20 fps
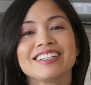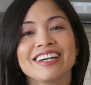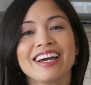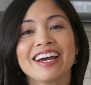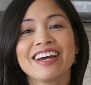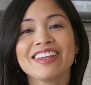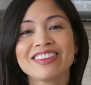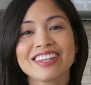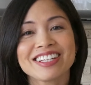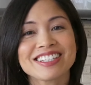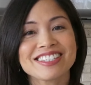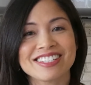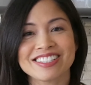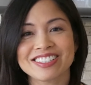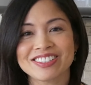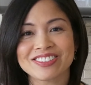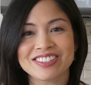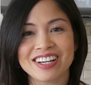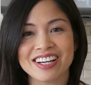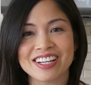And that's it,
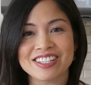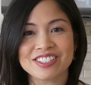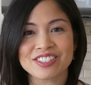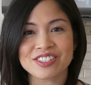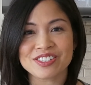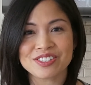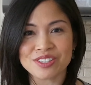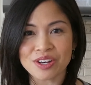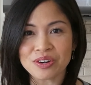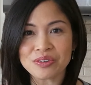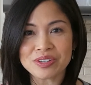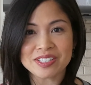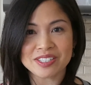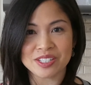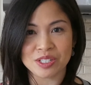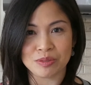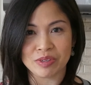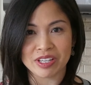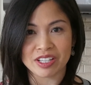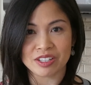you guys. It's so easy
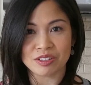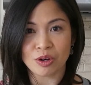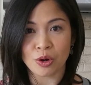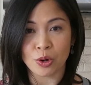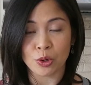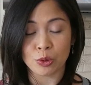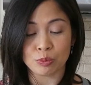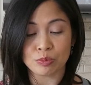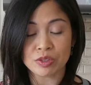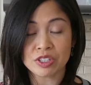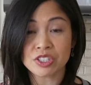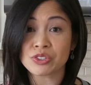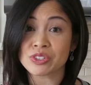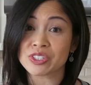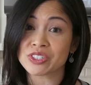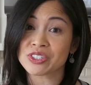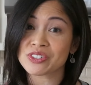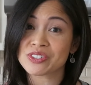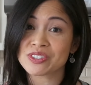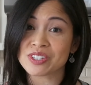to make at home.
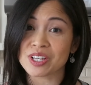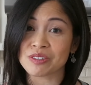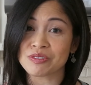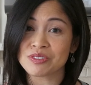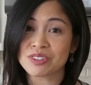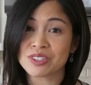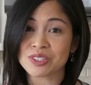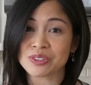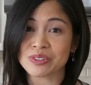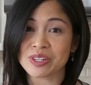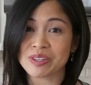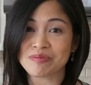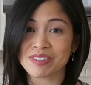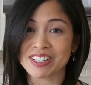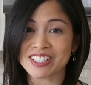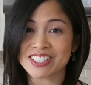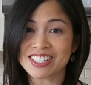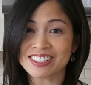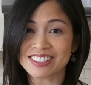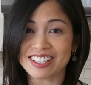Treat yourself to a
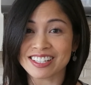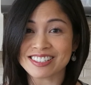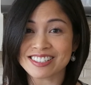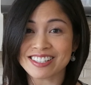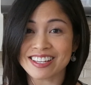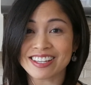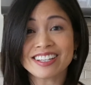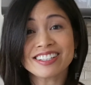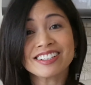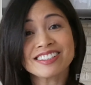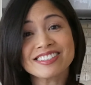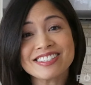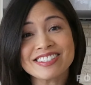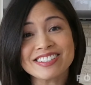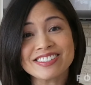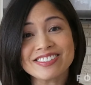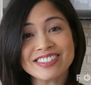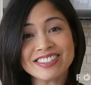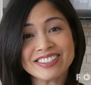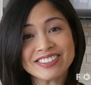matcha latte and I'll see
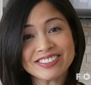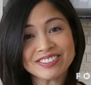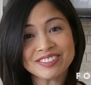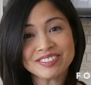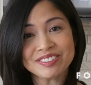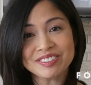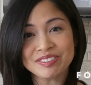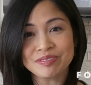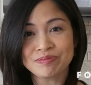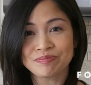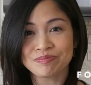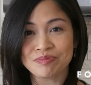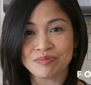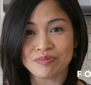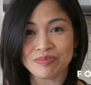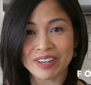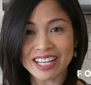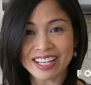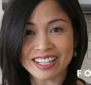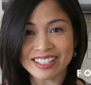you soon.
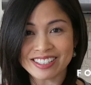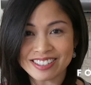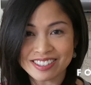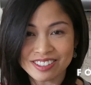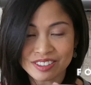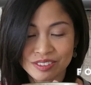Bye guys.